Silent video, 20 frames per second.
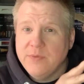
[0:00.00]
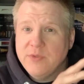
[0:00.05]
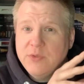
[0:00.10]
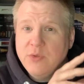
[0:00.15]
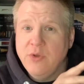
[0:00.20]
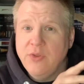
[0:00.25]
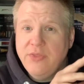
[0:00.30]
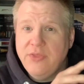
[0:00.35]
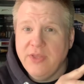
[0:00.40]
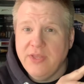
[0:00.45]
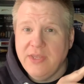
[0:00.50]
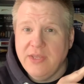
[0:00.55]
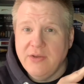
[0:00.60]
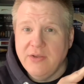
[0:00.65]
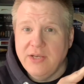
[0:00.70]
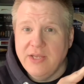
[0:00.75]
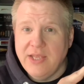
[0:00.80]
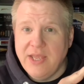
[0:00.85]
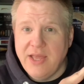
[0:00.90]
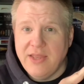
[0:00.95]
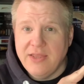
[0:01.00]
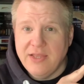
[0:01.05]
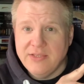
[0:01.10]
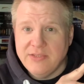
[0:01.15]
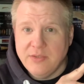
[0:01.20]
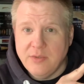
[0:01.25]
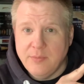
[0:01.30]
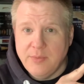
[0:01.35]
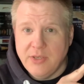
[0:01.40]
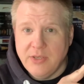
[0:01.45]
Don't think you're going to get this.
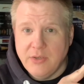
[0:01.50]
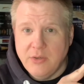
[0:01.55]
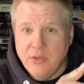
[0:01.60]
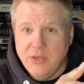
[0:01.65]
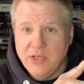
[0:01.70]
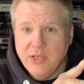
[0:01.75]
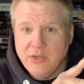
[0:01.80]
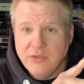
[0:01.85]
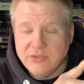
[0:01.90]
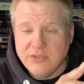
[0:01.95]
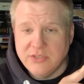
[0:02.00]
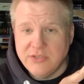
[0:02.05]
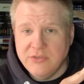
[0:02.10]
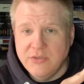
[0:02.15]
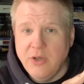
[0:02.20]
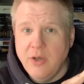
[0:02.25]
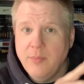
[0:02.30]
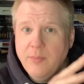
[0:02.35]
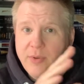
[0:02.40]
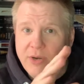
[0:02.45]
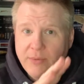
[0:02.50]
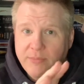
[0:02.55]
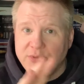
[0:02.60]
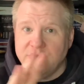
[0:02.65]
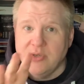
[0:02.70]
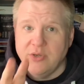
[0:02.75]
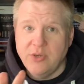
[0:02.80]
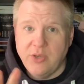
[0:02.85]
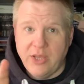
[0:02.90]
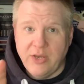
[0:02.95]
It'll be in colour, because it's not. But I'm
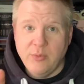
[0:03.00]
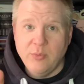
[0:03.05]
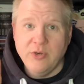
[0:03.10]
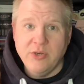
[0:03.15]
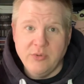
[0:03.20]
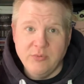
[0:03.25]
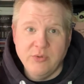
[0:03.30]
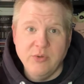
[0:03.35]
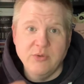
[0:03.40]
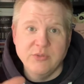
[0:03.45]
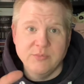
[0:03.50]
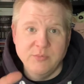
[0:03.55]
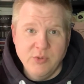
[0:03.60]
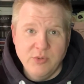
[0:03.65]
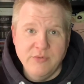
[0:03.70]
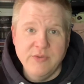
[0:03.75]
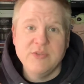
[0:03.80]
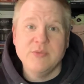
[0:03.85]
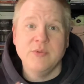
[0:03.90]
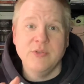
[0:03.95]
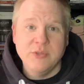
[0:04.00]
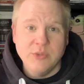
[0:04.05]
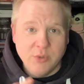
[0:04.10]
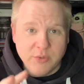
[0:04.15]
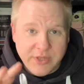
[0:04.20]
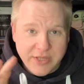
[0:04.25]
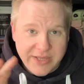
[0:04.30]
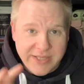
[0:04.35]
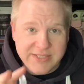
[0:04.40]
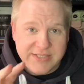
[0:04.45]
sure anyone who knows movies will know
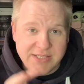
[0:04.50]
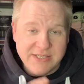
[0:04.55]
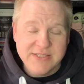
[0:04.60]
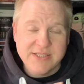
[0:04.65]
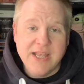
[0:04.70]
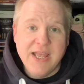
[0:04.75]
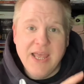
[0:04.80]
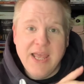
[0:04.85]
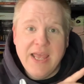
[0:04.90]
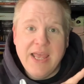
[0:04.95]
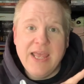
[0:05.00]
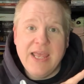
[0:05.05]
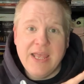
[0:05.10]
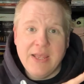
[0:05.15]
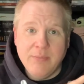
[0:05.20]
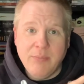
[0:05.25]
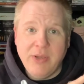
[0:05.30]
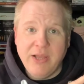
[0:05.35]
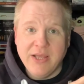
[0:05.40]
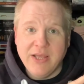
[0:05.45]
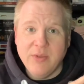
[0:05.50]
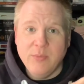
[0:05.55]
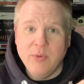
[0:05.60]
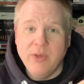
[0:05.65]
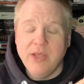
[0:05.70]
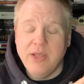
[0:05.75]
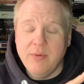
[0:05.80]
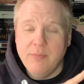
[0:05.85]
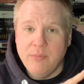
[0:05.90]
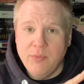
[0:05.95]
that this is a black and
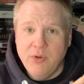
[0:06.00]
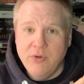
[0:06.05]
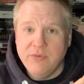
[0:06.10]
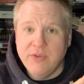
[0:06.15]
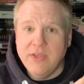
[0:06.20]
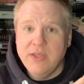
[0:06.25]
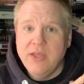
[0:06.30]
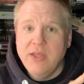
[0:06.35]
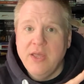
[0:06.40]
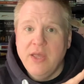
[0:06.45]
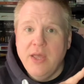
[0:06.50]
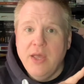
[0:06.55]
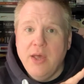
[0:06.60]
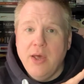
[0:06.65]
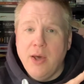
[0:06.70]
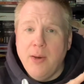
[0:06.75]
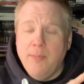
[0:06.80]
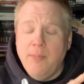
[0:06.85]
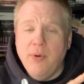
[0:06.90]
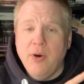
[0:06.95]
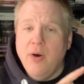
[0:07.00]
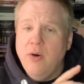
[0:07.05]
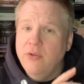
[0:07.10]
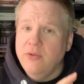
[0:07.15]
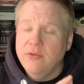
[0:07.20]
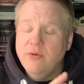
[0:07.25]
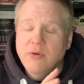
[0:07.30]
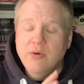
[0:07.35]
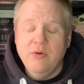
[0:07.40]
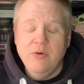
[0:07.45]
white movie. But
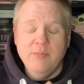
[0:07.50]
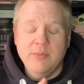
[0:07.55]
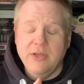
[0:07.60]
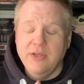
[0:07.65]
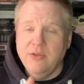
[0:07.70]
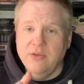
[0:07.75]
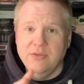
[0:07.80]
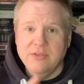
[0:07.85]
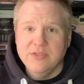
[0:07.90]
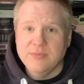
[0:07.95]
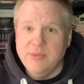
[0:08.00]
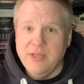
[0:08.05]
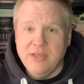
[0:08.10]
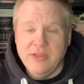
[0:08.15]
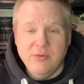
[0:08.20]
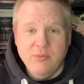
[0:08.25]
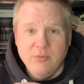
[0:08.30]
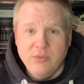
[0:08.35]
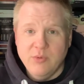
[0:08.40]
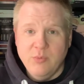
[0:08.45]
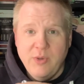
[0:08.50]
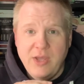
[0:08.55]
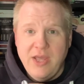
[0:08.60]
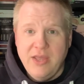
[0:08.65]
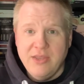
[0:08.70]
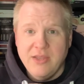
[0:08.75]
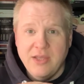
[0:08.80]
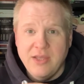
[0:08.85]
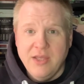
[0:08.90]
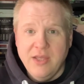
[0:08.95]
oh my goodness me, the way
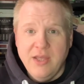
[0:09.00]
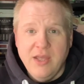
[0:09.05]
that